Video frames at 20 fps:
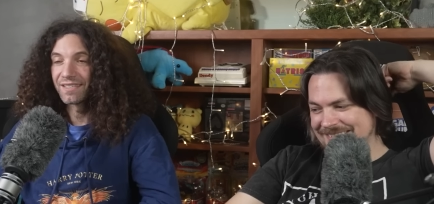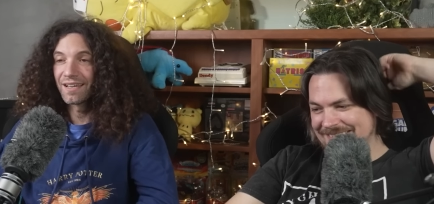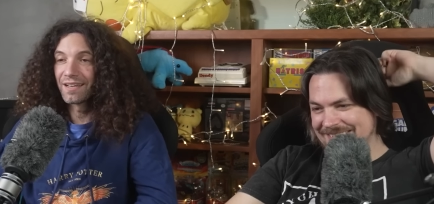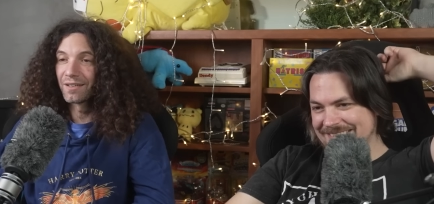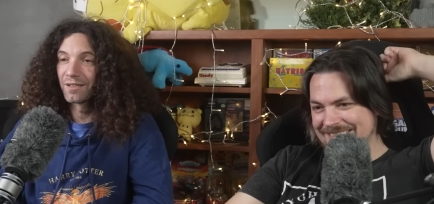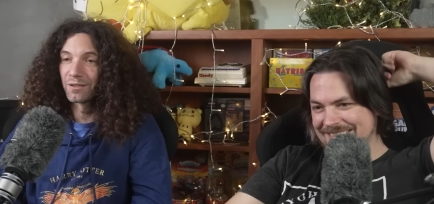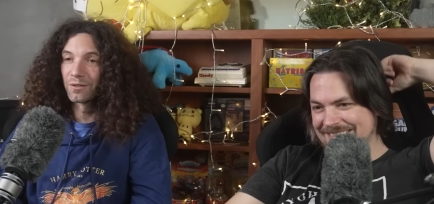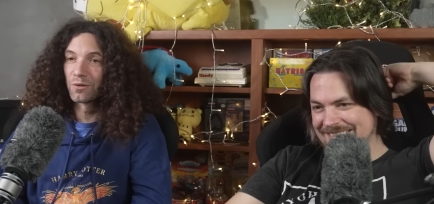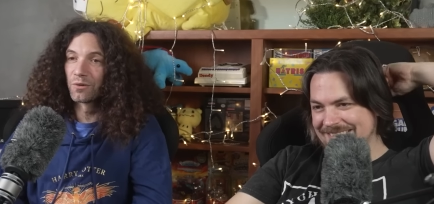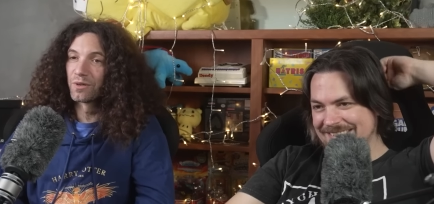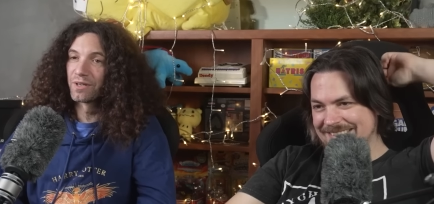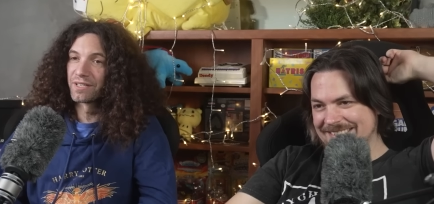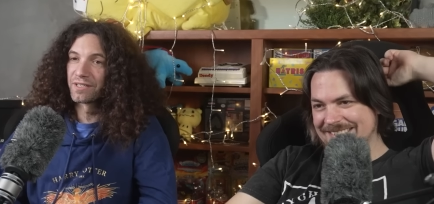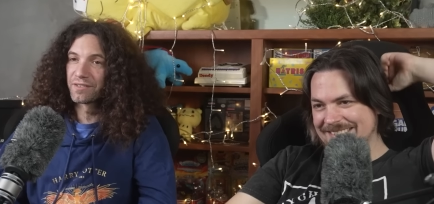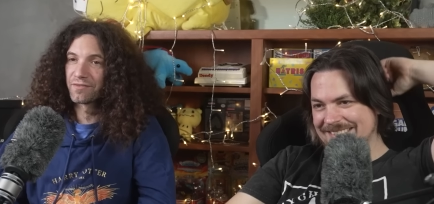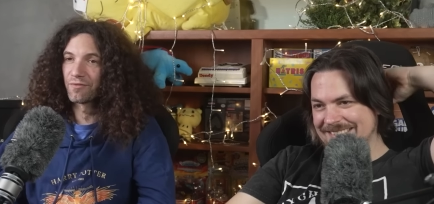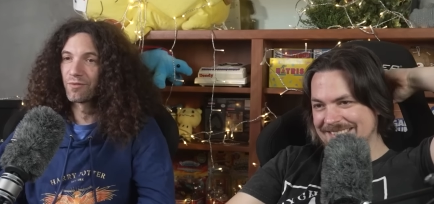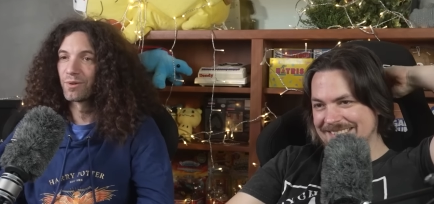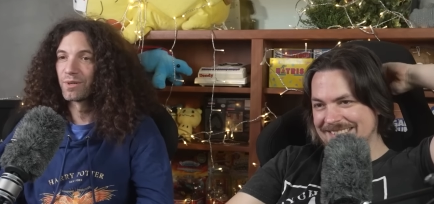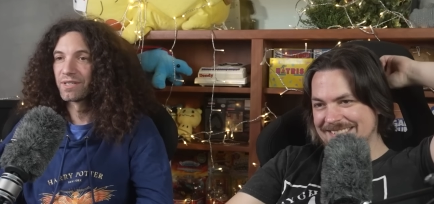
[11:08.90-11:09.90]
Speaker 1: He's got a
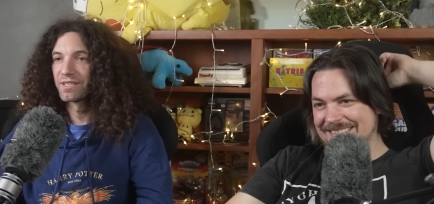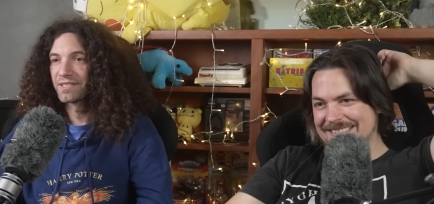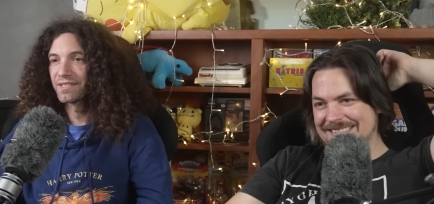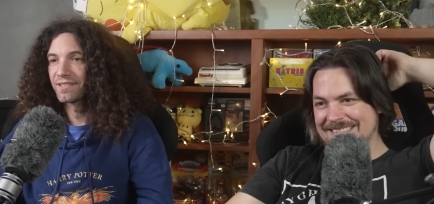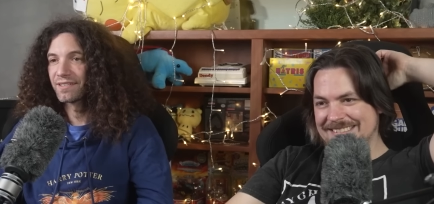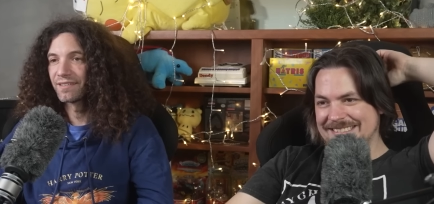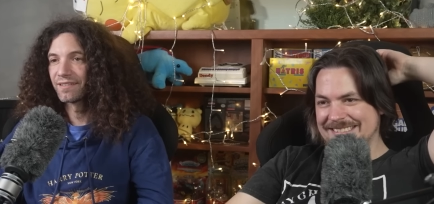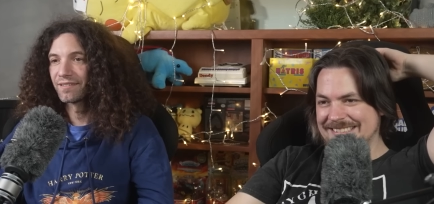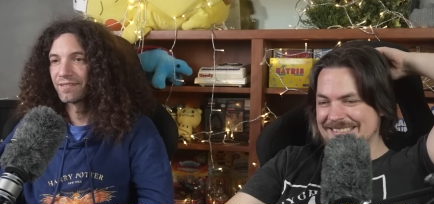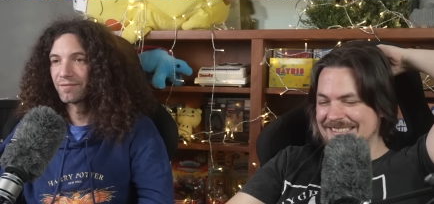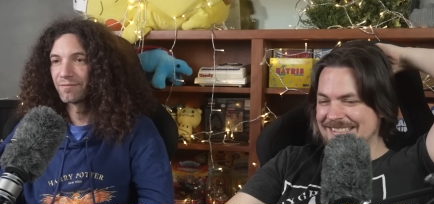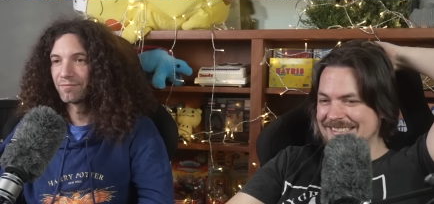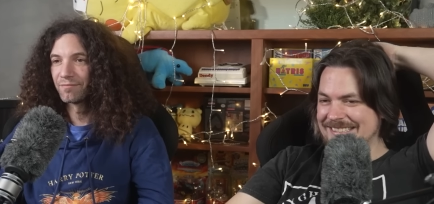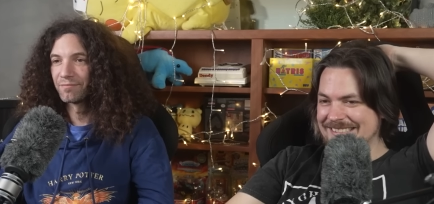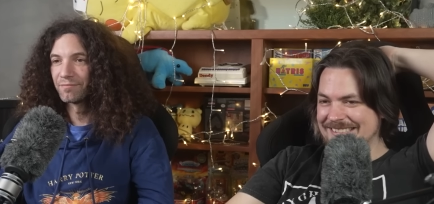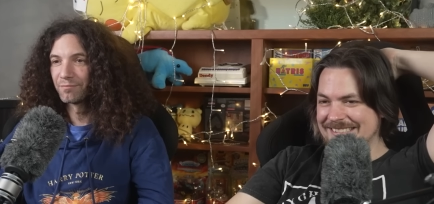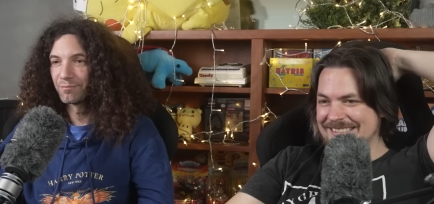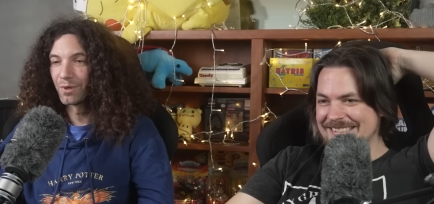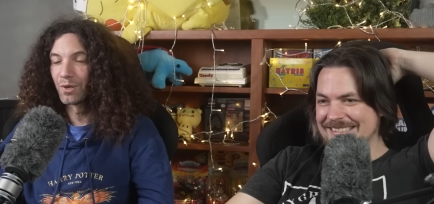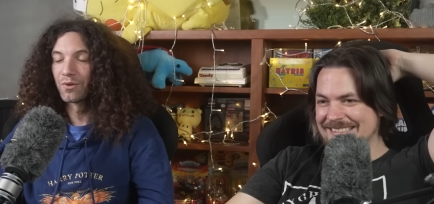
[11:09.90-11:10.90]
glorious voice,
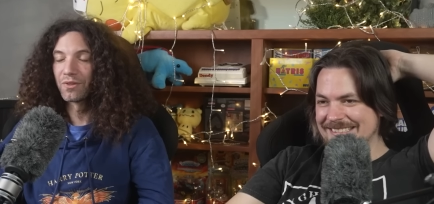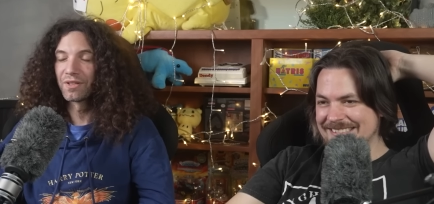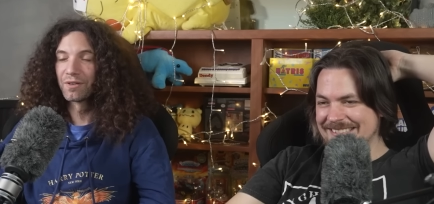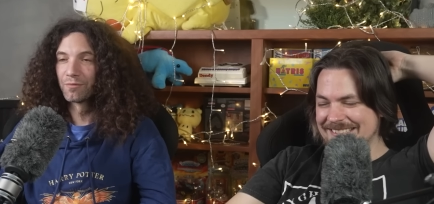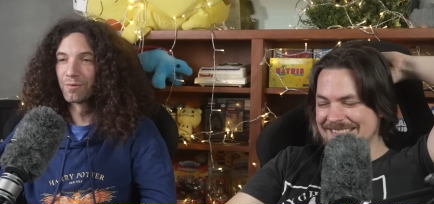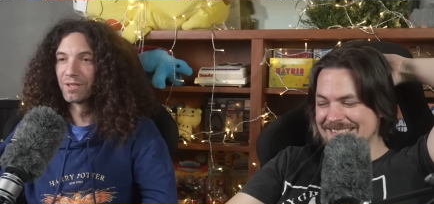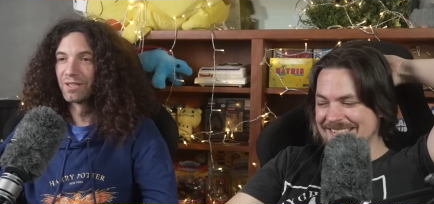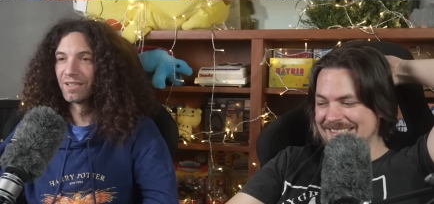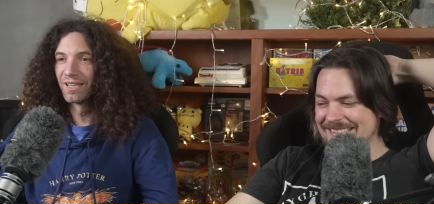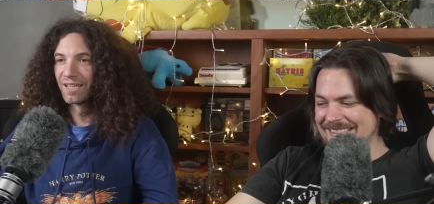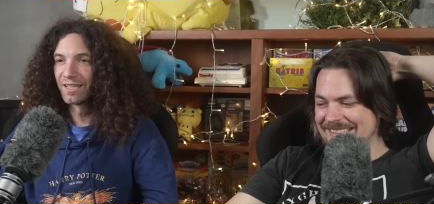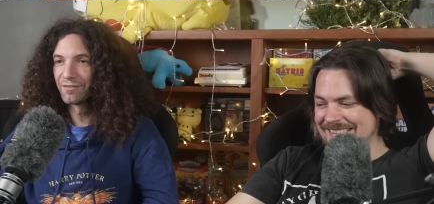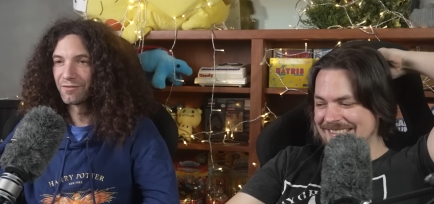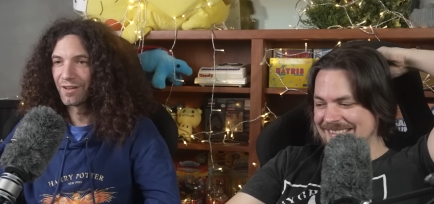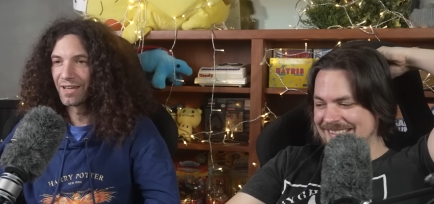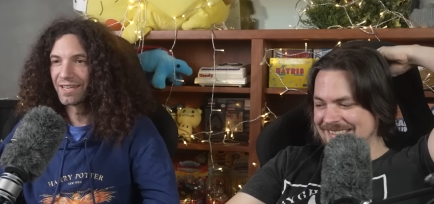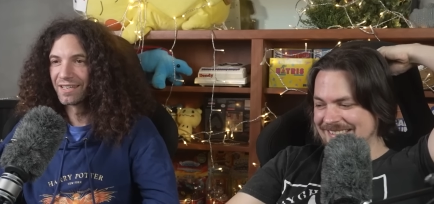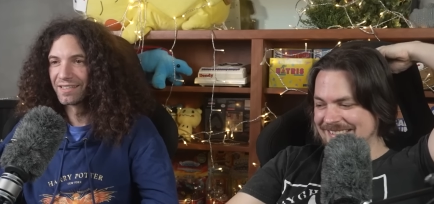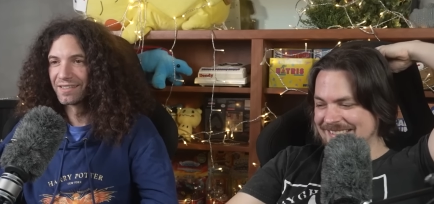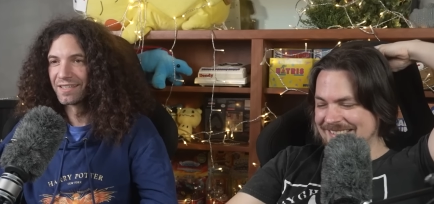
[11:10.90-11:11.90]
both in real life
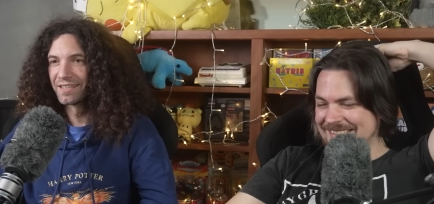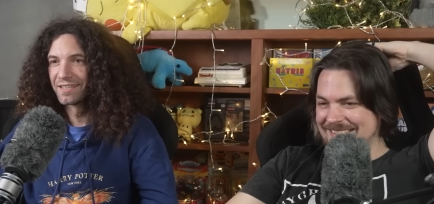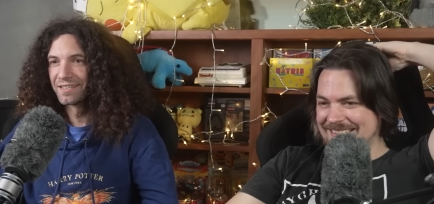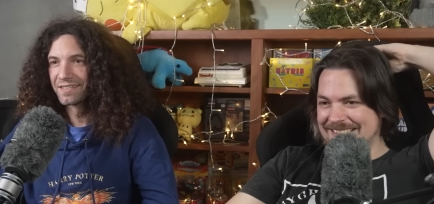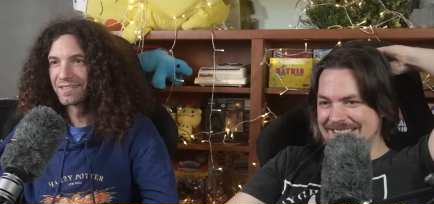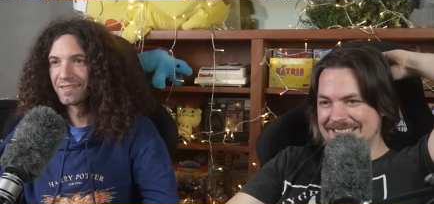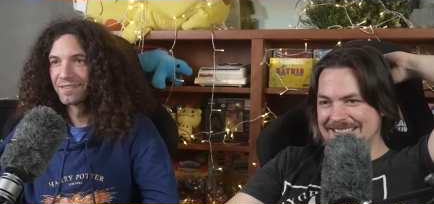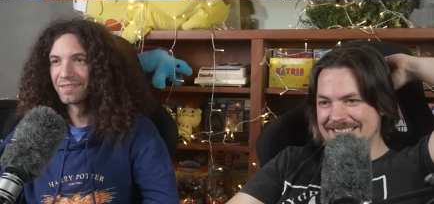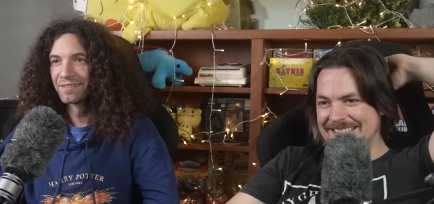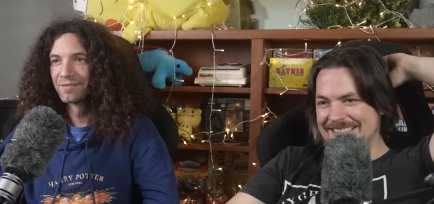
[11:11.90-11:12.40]
and in this.